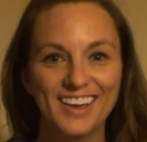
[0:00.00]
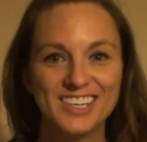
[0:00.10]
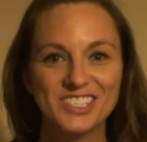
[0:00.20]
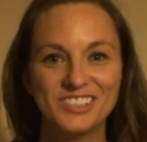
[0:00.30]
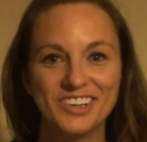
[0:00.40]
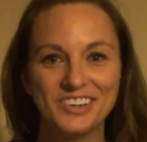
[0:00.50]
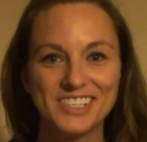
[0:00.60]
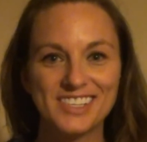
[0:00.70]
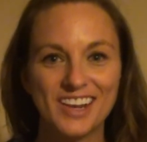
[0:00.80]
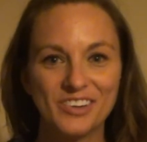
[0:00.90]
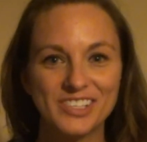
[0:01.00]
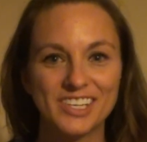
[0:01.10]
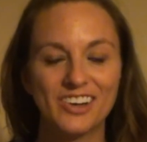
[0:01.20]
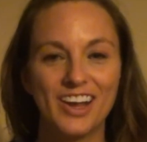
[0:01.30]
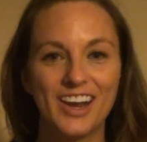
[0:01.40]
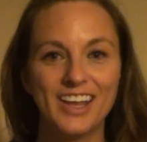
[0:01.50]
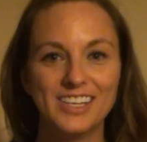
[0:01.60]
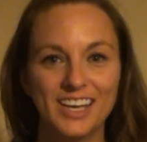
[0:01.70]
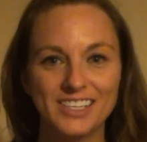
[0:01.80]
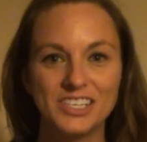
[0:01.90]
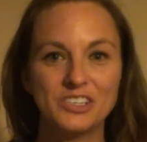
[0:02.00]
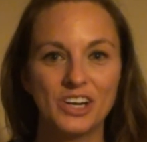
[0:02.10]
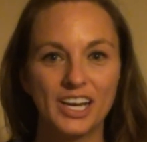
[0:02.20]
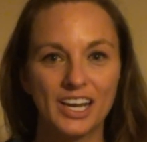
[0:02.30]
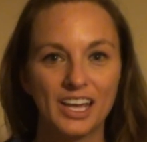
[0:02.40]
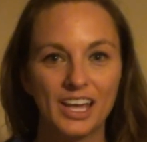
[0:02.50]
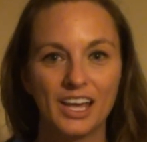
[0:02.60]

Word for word: As you know, it's not always a great idea to drink